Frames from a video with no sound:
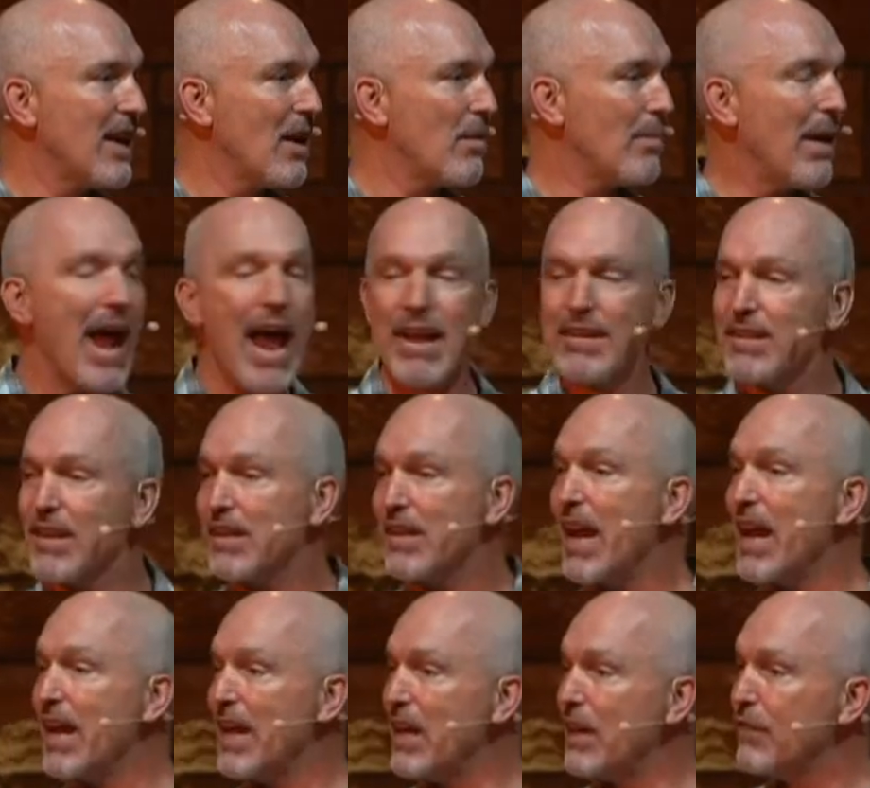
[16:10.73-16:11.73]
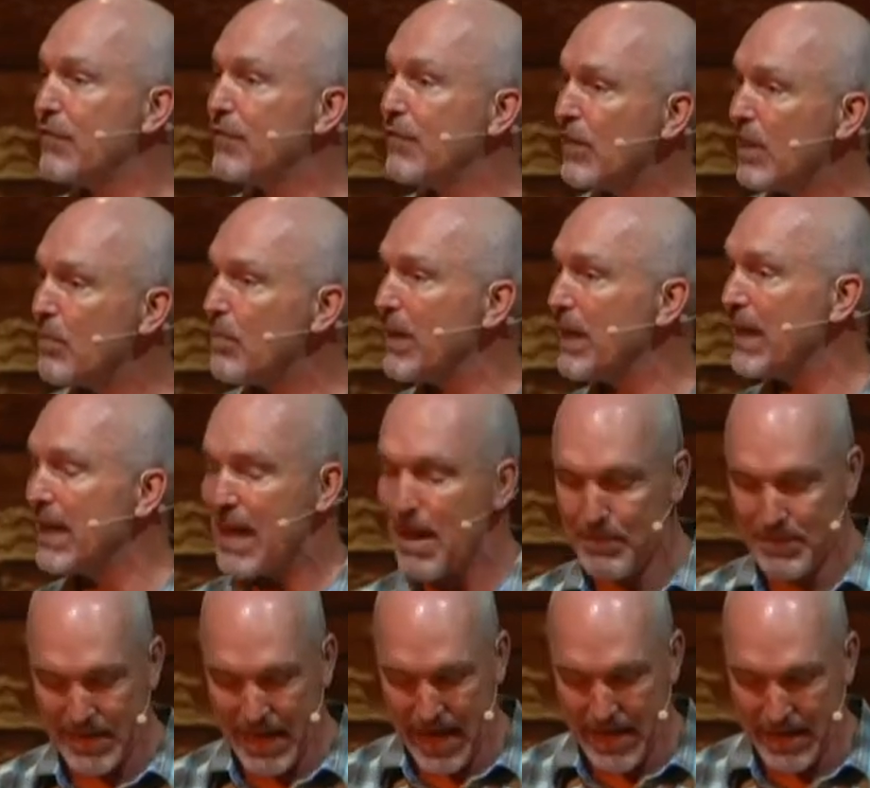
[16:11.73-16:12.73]
passage. He's flipping it
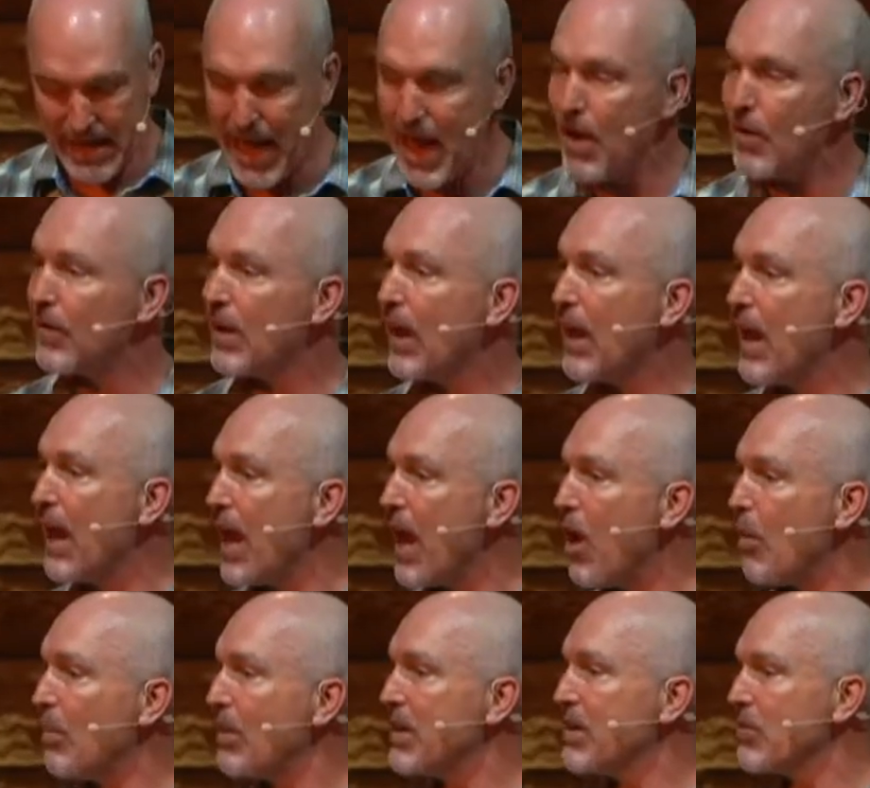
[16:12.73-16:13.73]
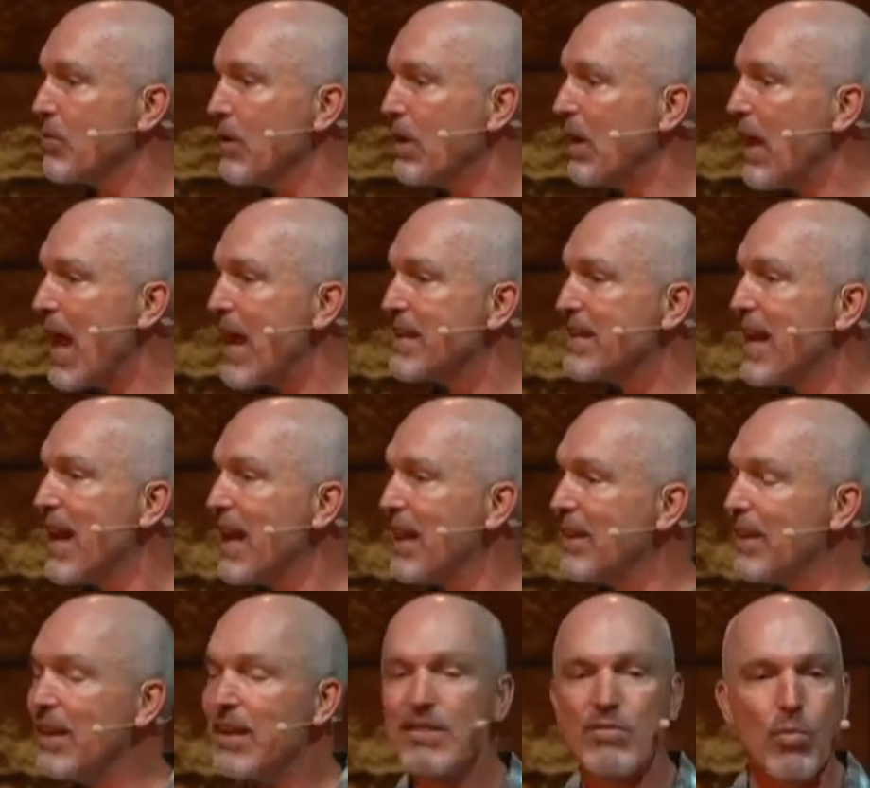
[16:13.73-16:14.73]
upside down to help us realize
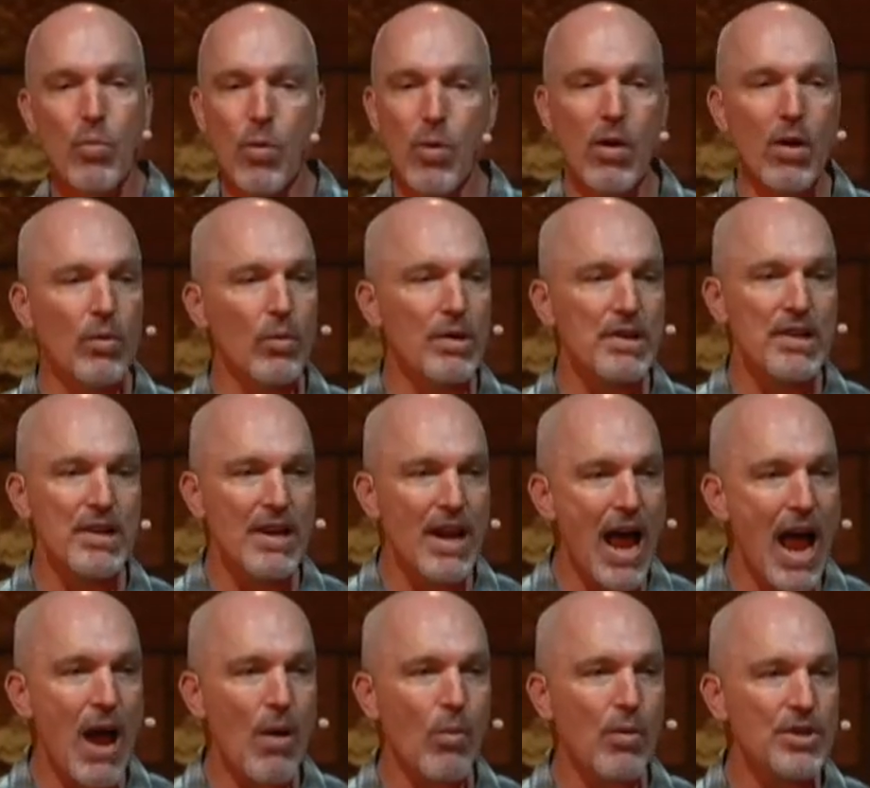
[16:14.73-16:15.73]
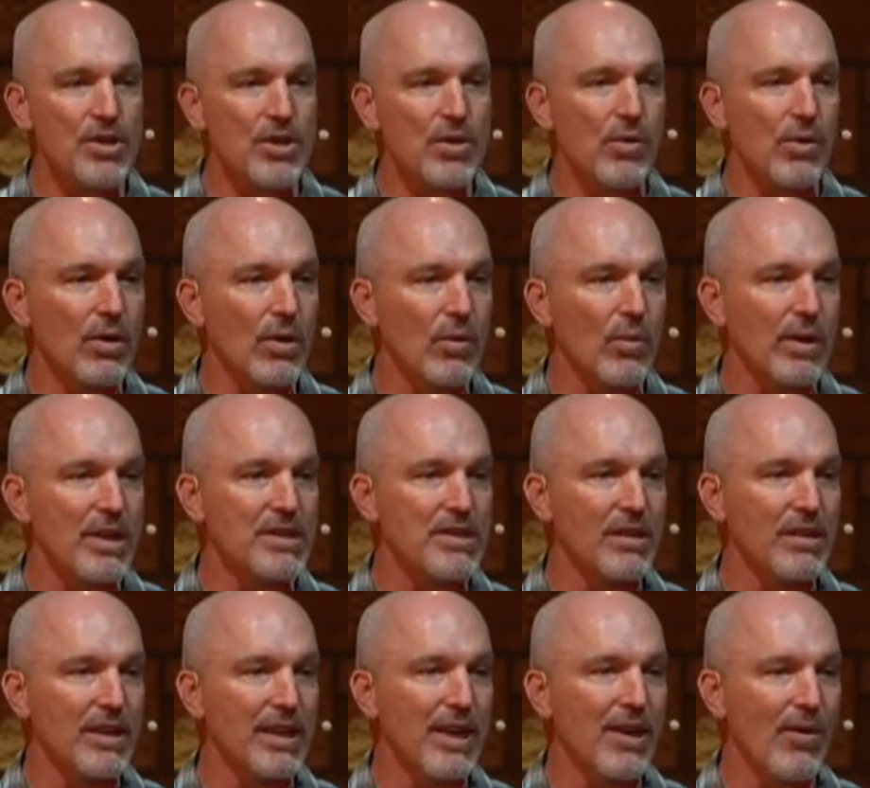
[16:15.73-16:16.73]
this world was not what you were
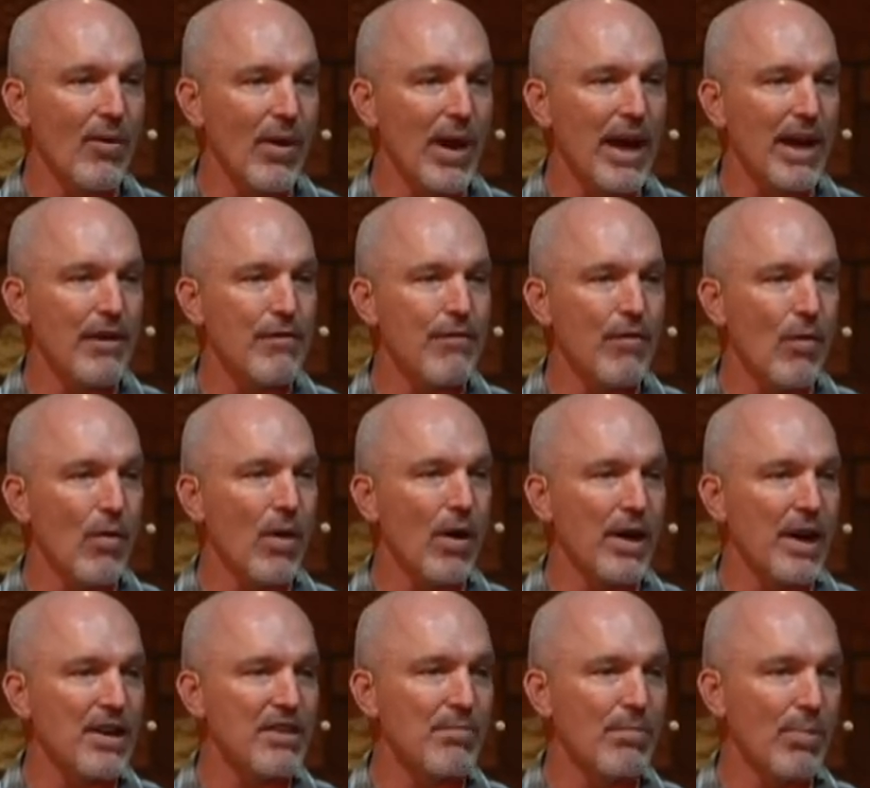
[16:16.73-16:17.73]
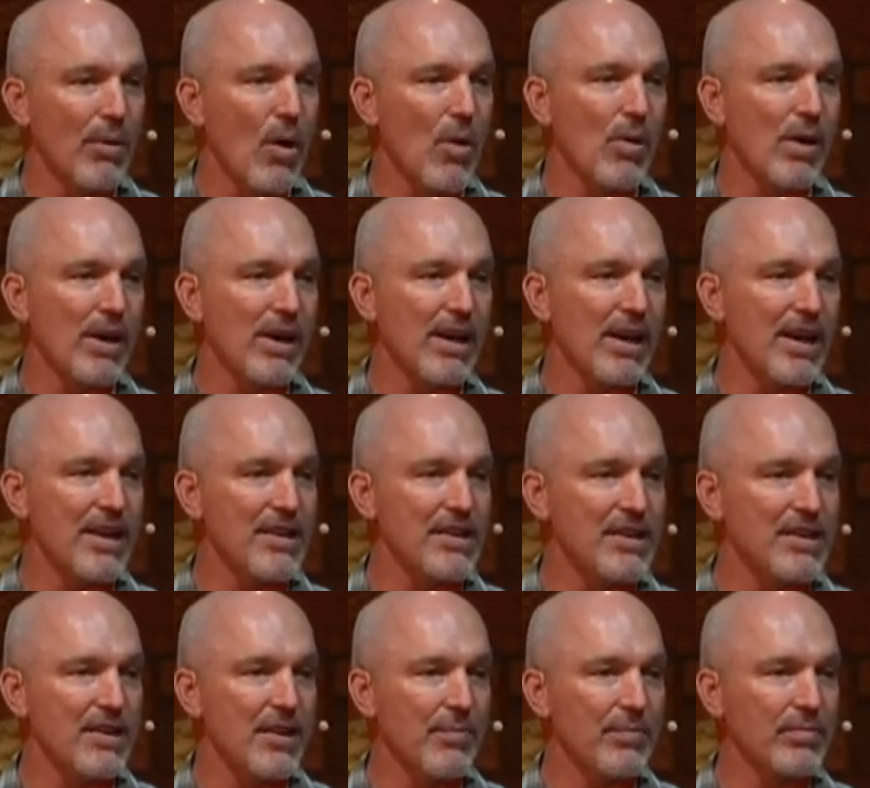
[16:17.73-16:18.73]
originally created for in its
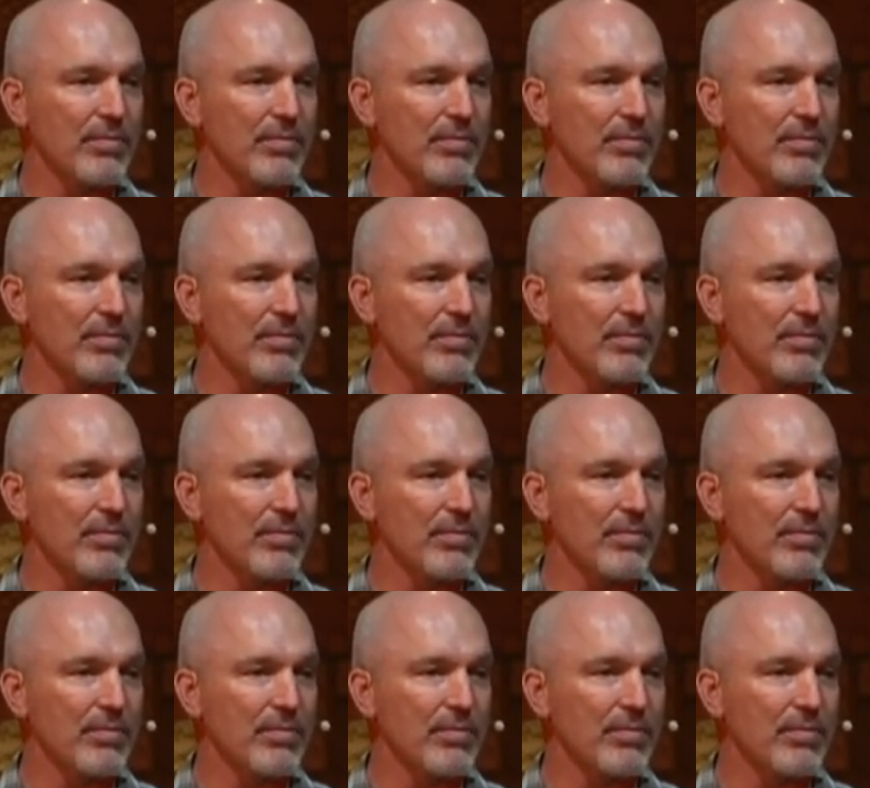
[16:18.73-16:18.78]
brokenness.